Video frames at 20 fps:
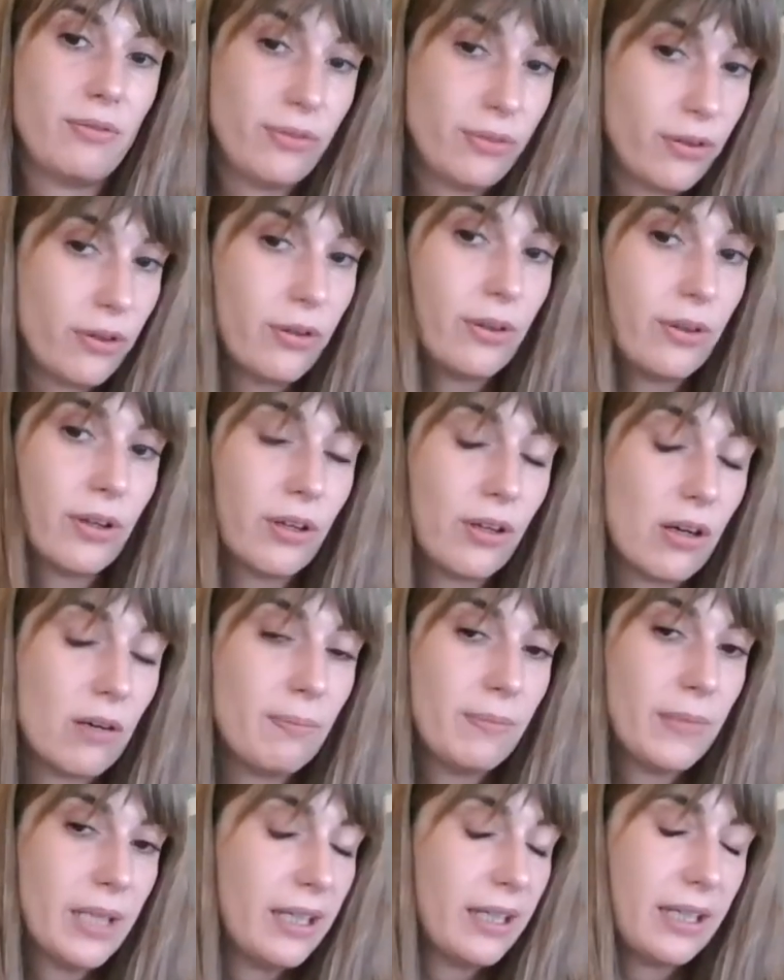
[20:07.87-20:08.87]
4
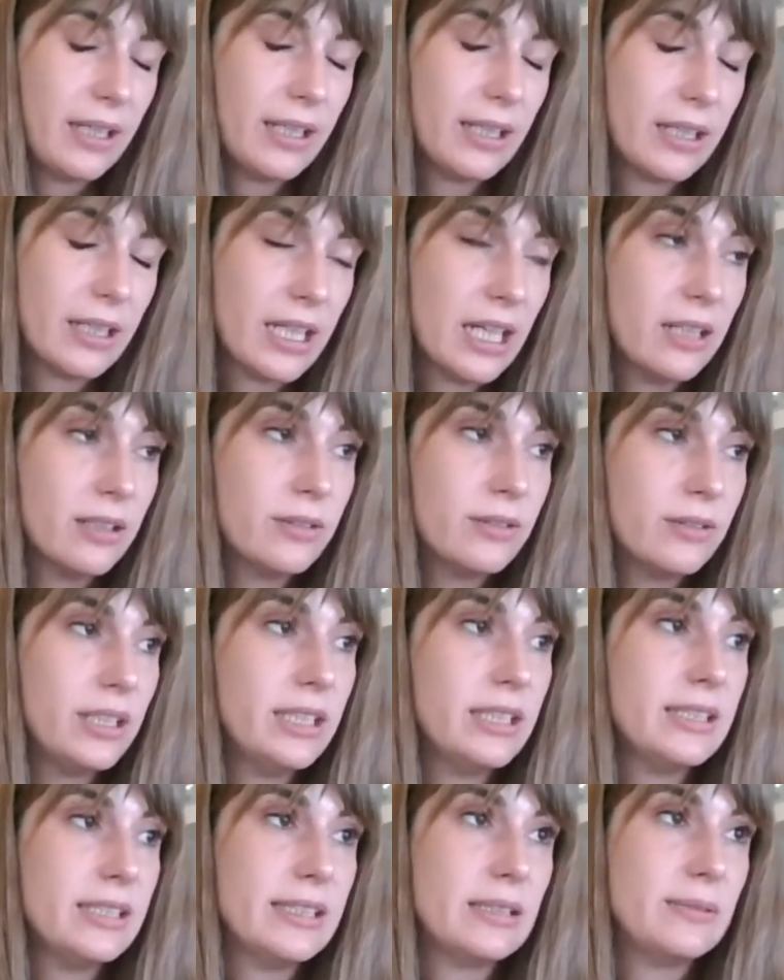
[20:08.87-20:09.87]

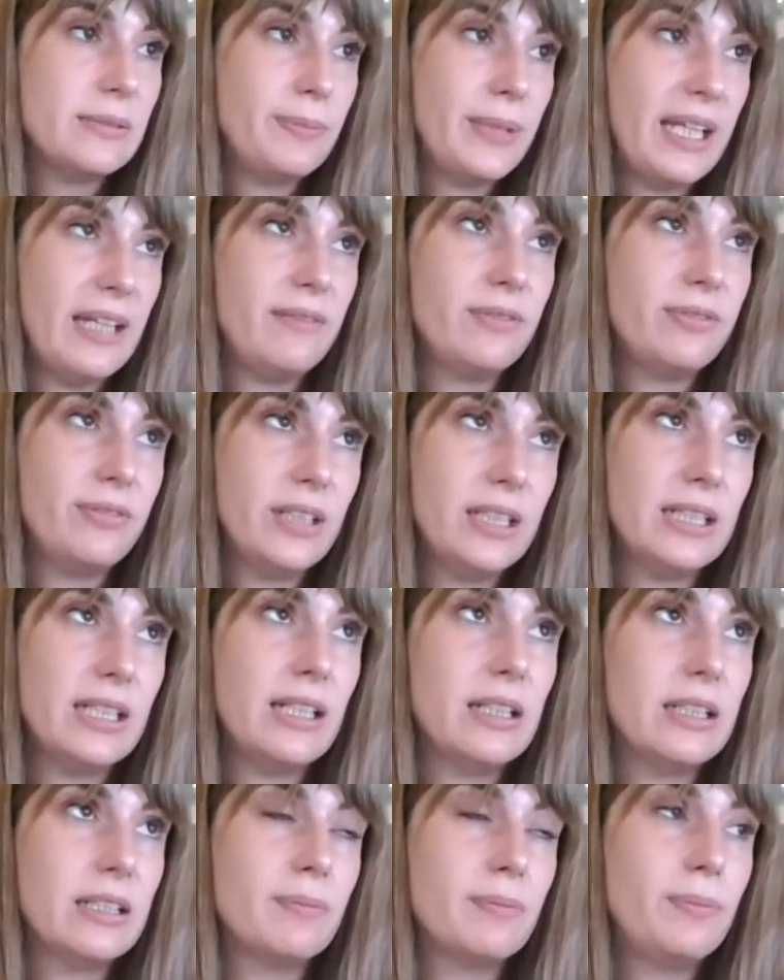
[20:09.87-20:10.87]
countries: Spain,
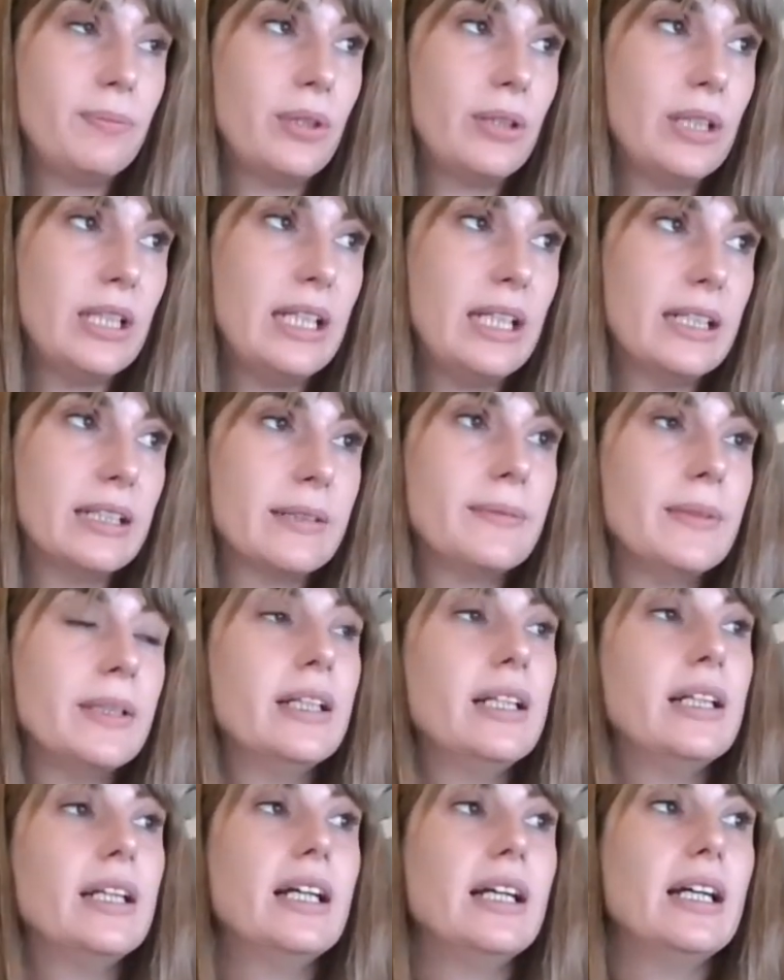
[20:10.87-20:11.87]
Finland, Poland,
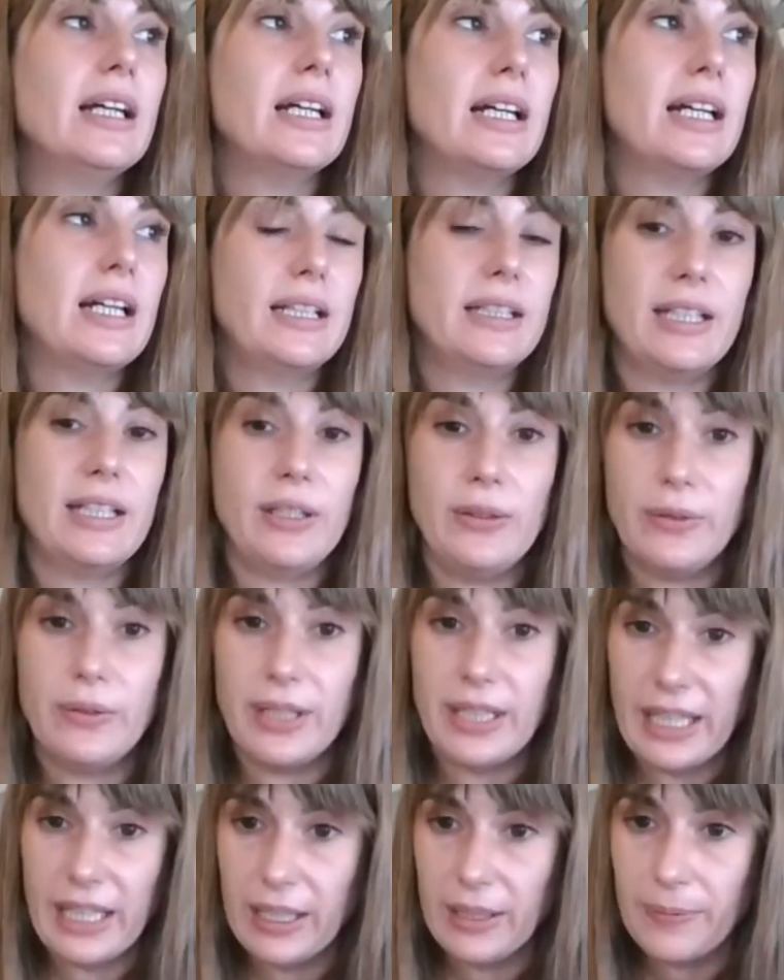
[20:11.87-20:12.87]
and the
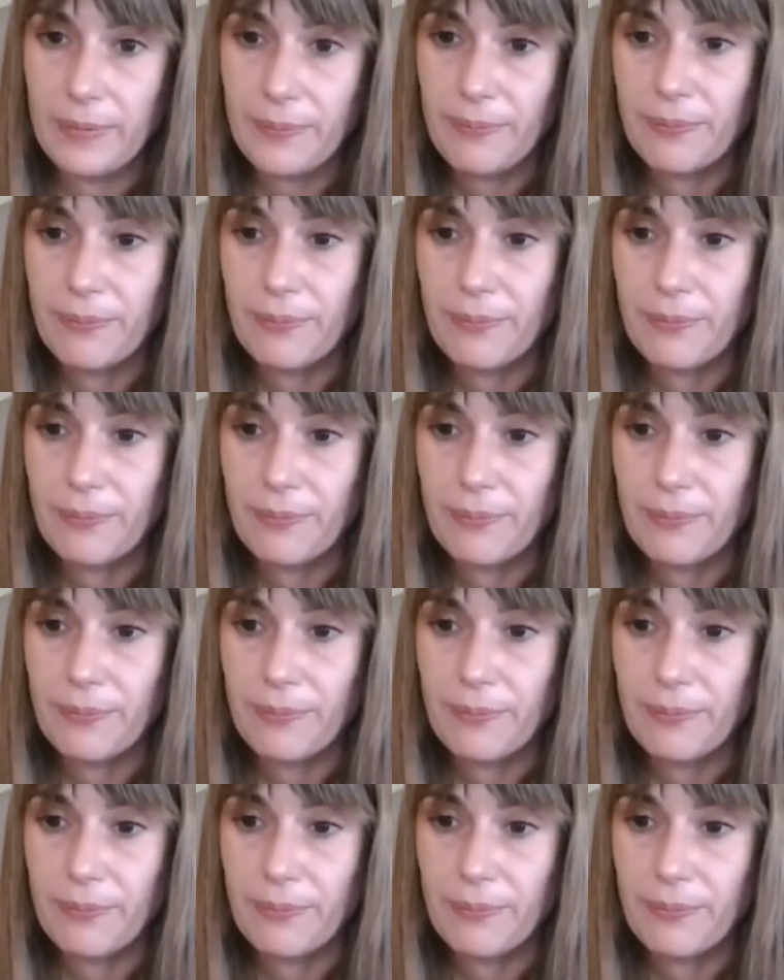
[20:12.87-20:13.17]
UK.